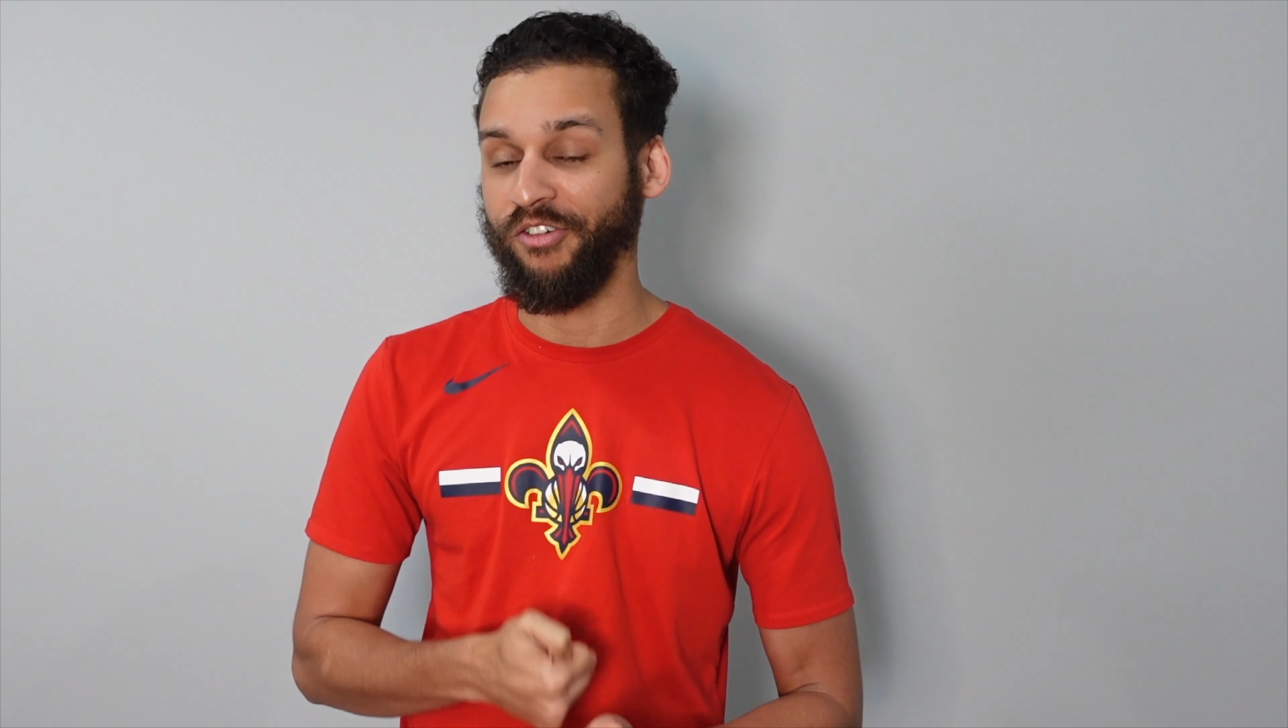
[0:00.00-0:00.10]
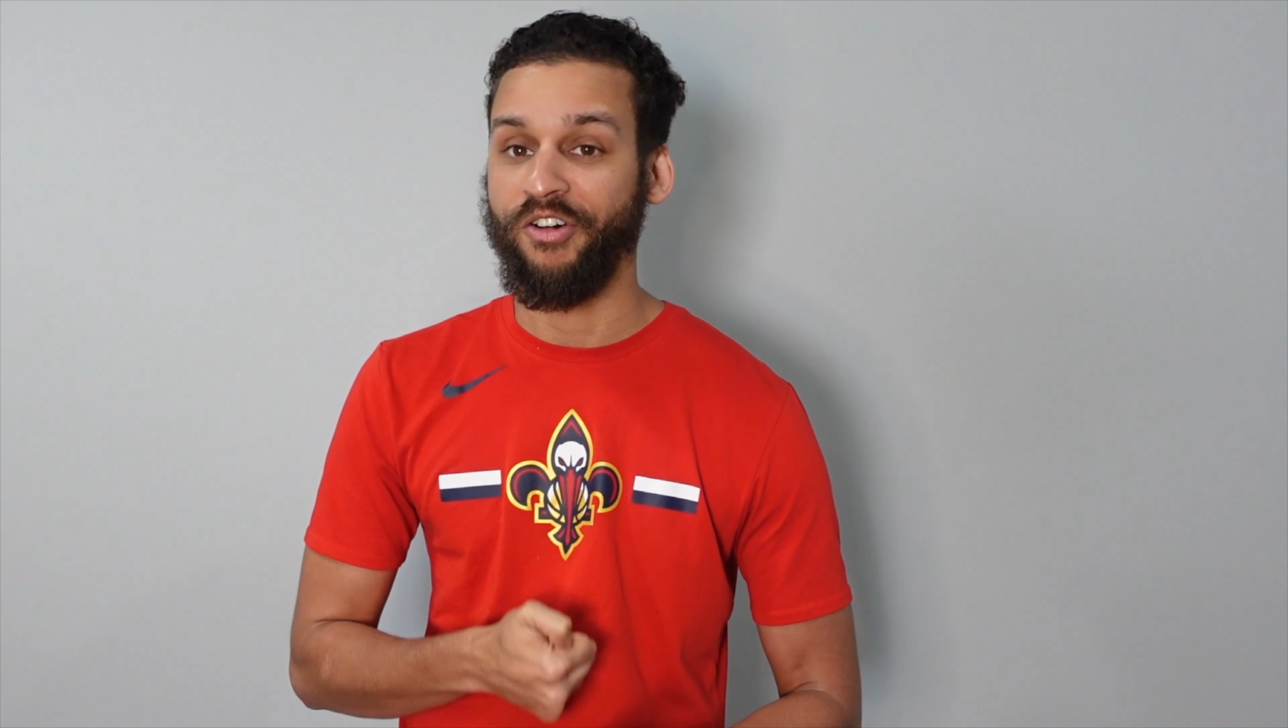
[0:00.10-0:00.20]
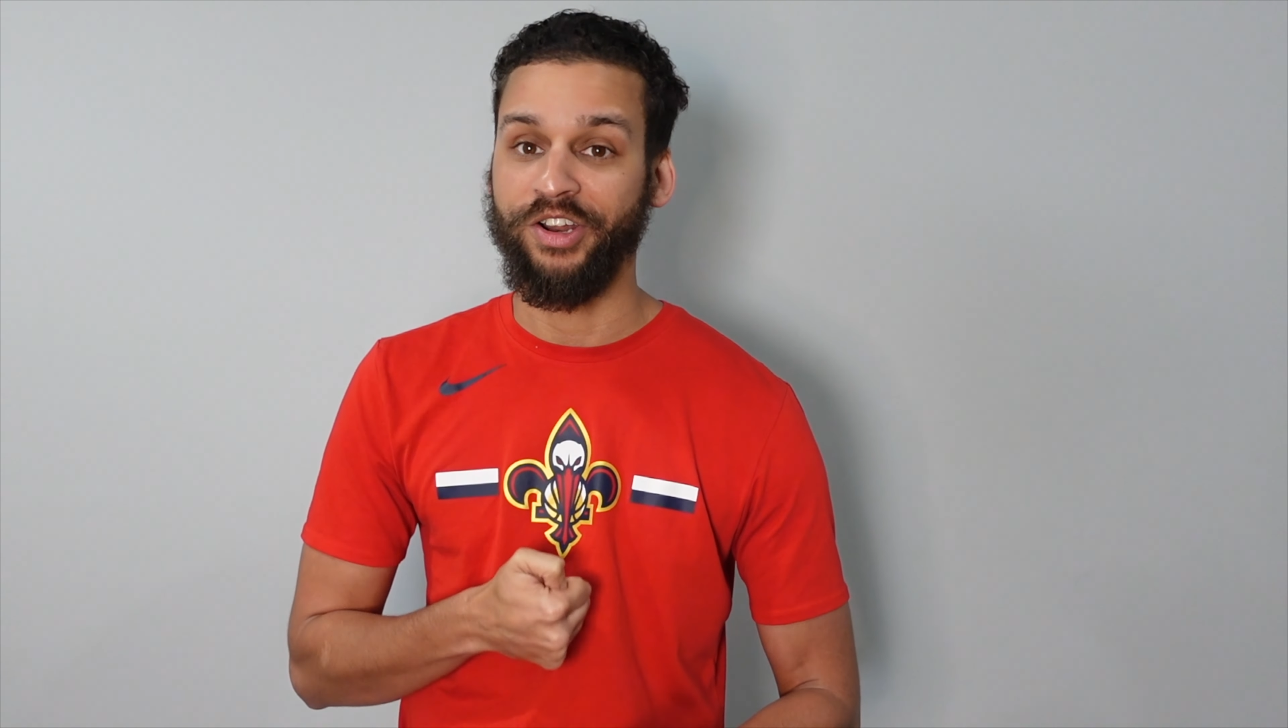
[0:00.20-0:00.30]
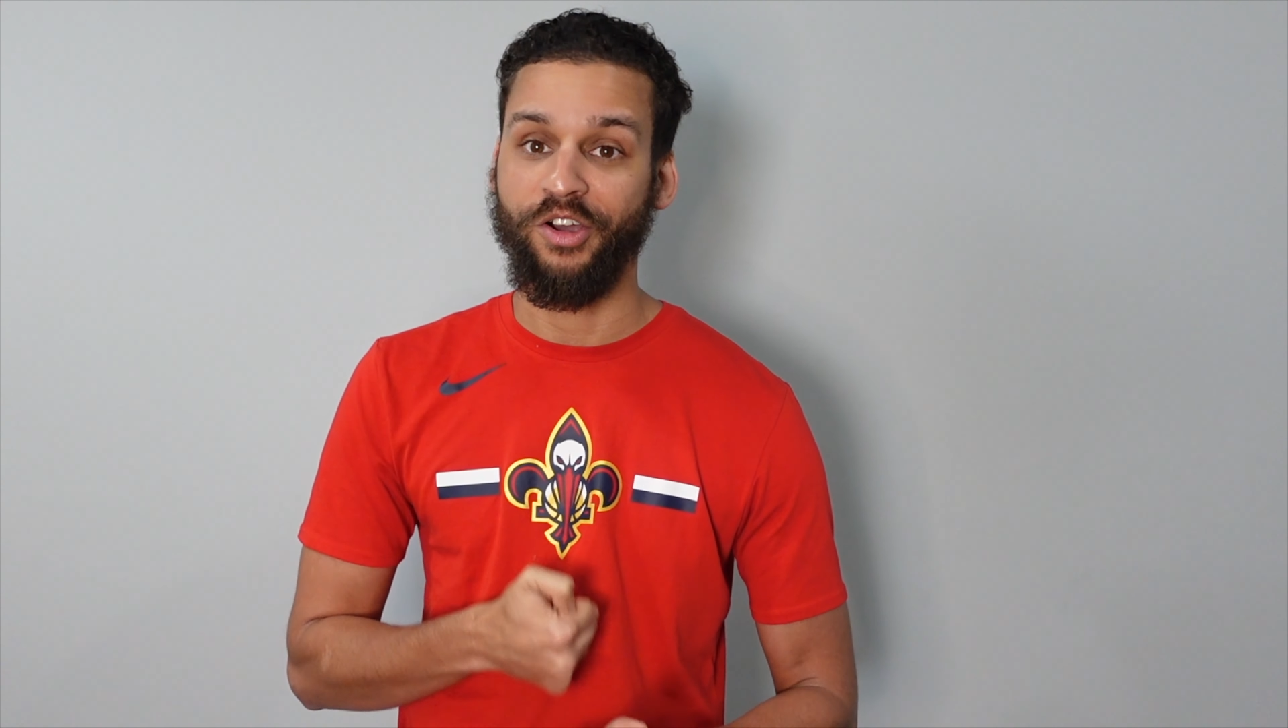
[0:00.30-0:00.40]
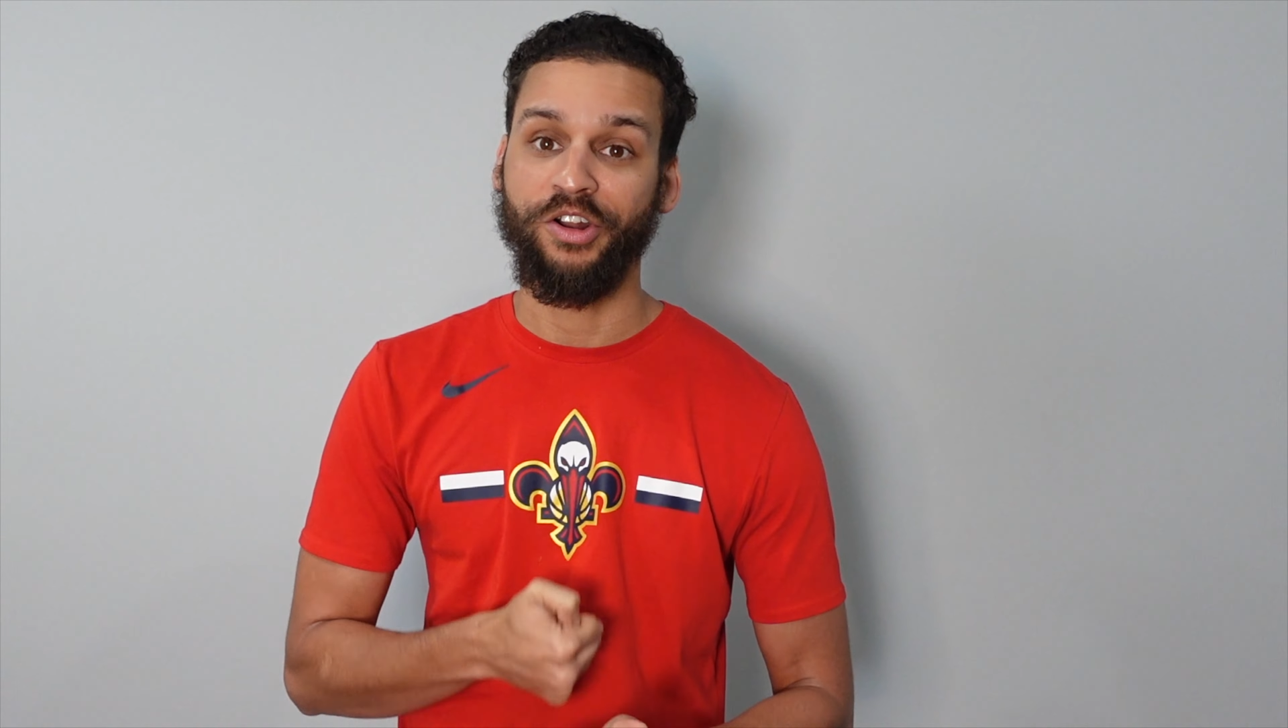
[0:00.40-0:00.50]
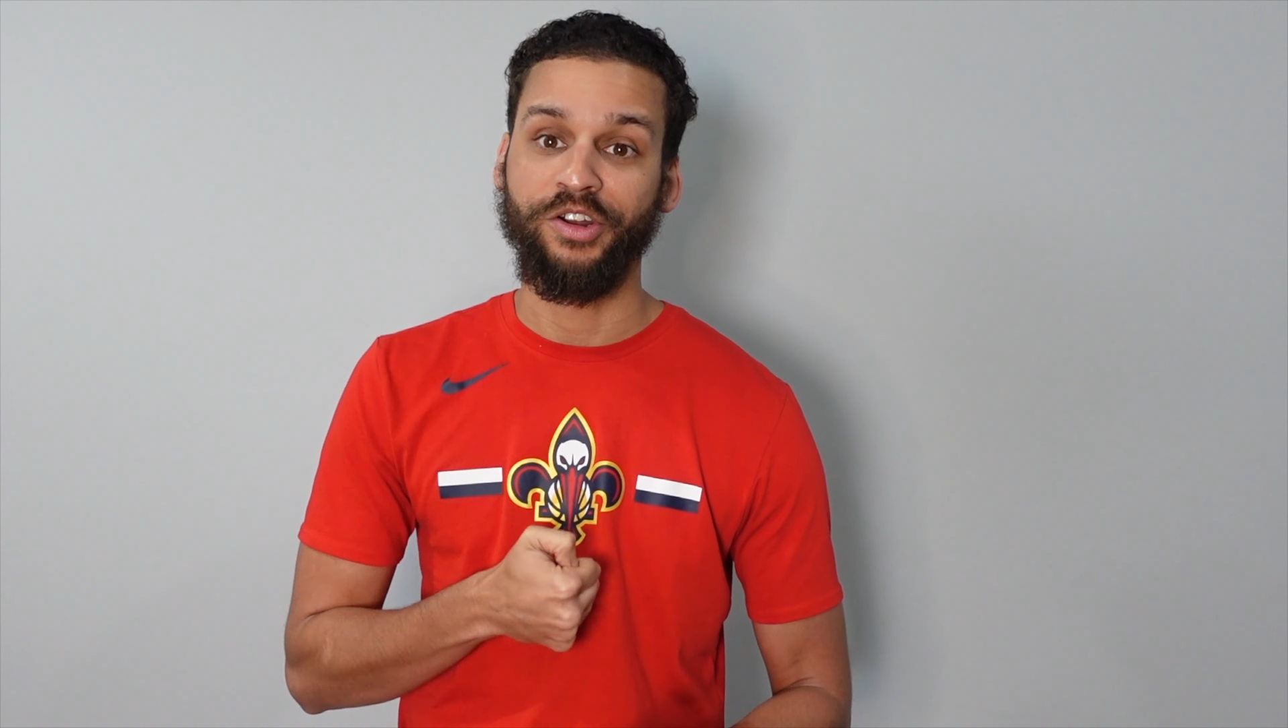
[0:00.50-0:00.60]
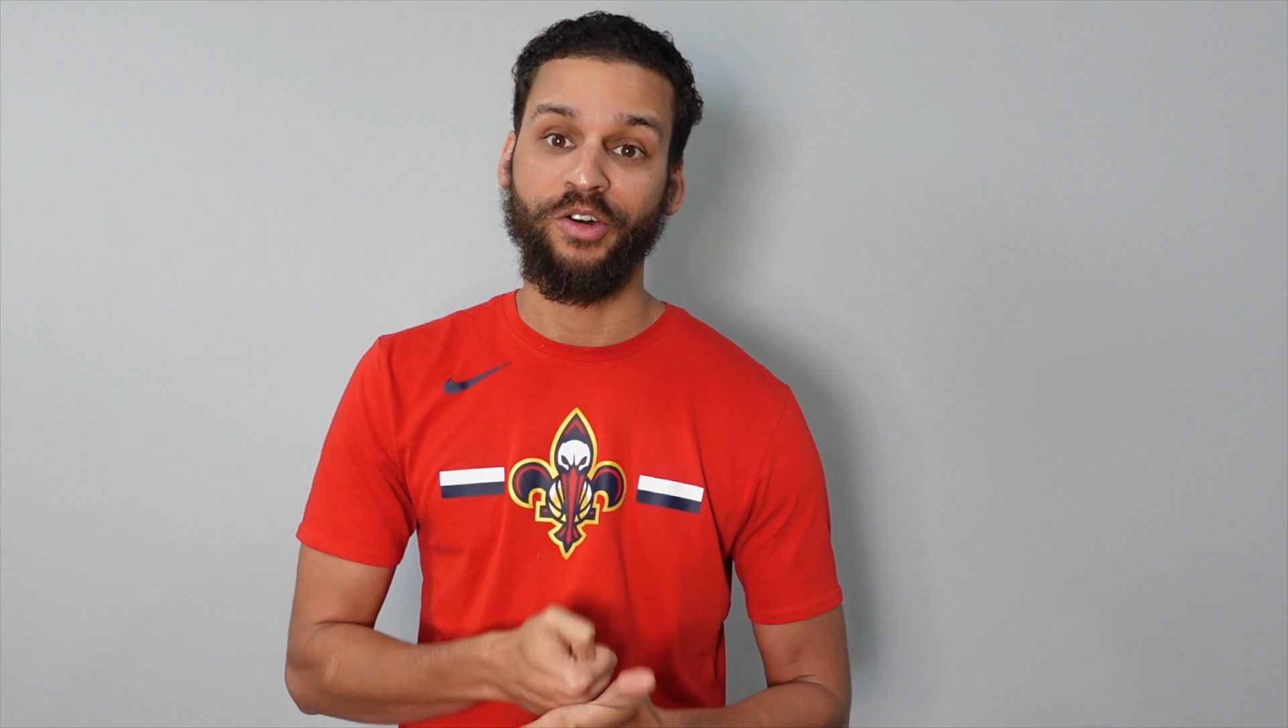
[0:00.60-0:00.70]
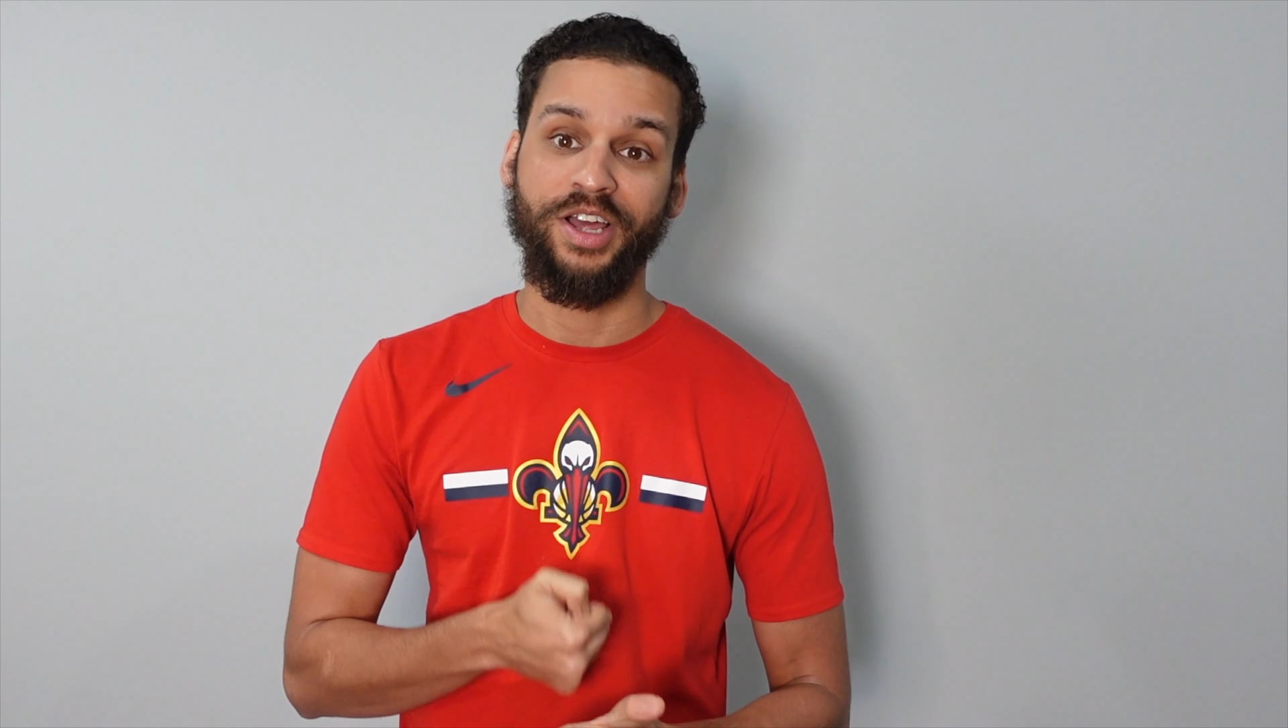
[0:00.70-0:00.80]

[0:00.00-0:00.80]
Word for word: only going to know